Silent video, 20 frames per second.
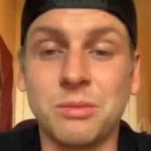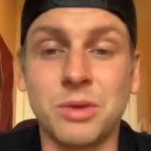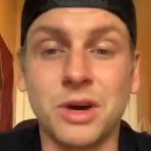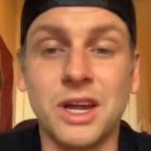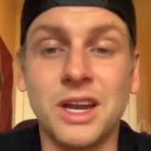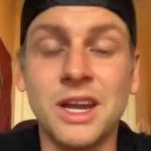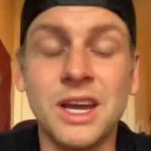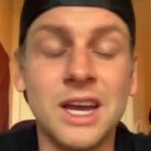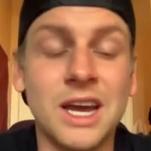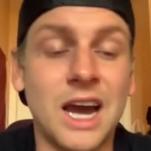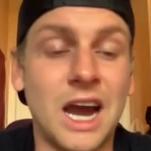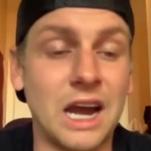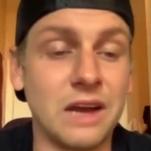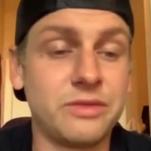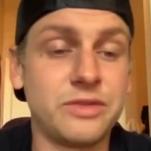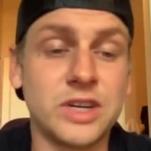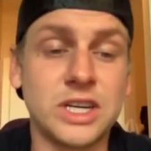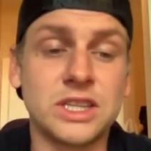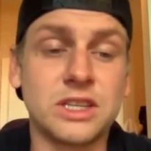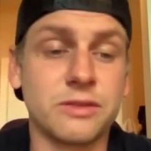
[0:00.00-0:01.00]
But I
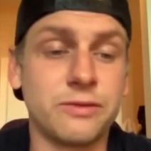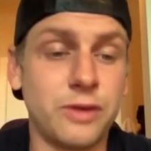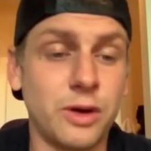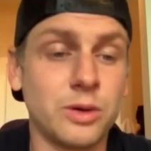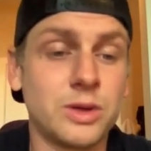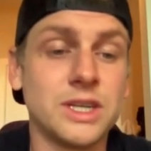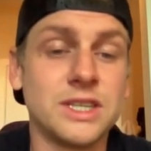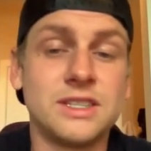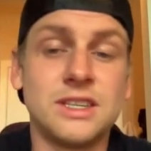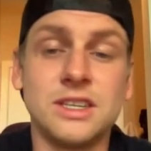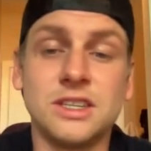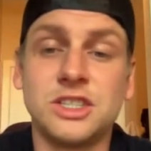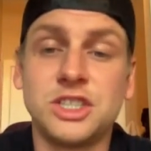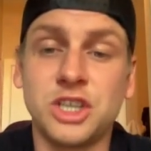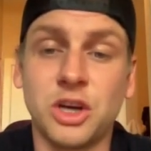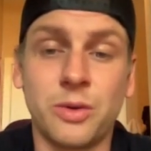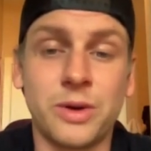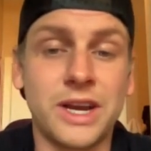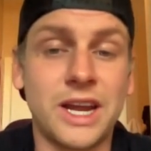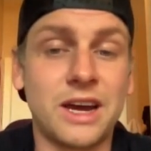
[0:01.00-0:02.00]
feel like their focus is
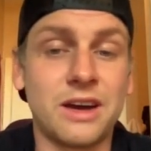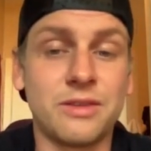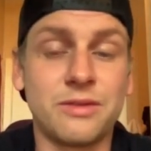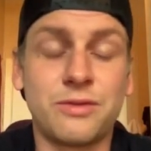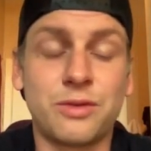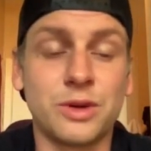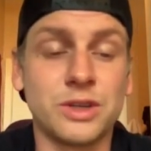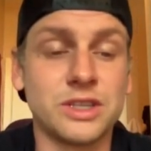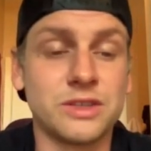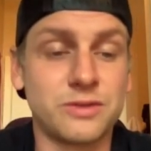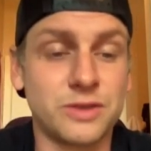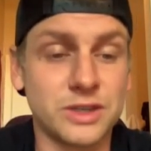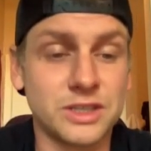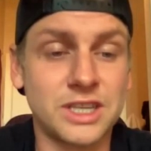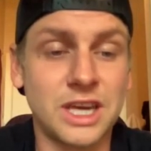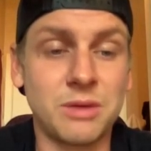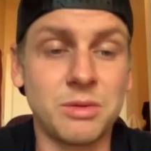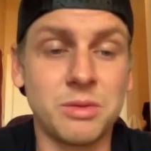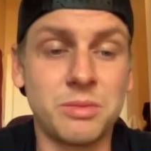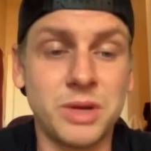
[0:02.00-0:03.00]
showing out for this first
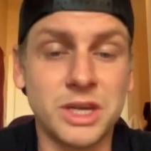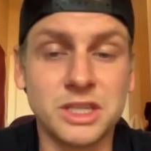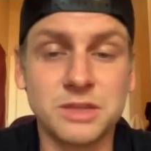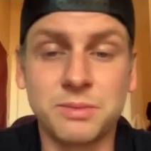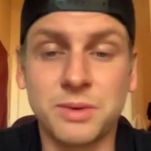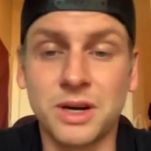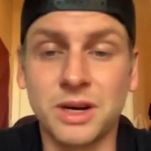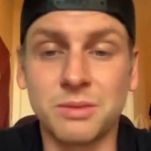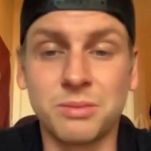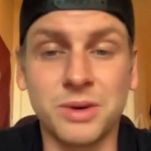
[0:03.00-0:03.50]
game in Pittsburgh.